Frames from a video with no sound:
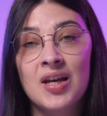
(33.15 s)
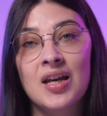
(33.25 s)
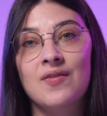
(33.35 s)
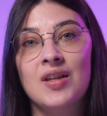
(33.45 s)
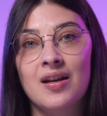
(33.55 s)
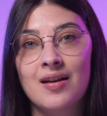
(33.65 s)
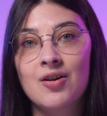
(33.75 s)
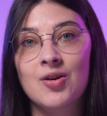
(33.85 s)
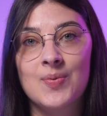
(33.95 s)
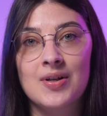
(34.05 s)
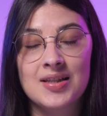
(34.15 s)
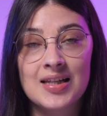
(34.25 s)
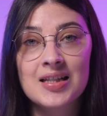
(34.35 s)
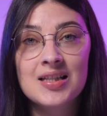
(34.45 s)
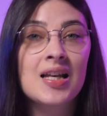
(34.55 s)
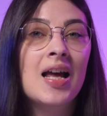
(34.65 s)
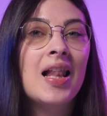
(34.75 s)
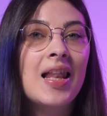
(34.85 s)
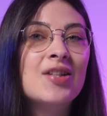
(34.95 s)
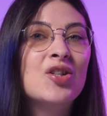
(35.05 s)
If the error persists,
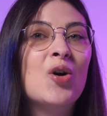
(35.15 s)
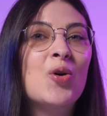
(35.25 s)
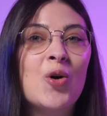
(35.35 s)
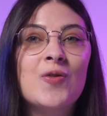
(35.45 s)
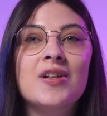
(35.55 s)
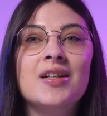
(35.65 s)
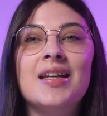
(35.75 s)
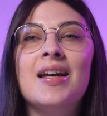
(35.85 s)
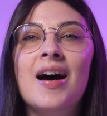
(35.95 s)
let's go over the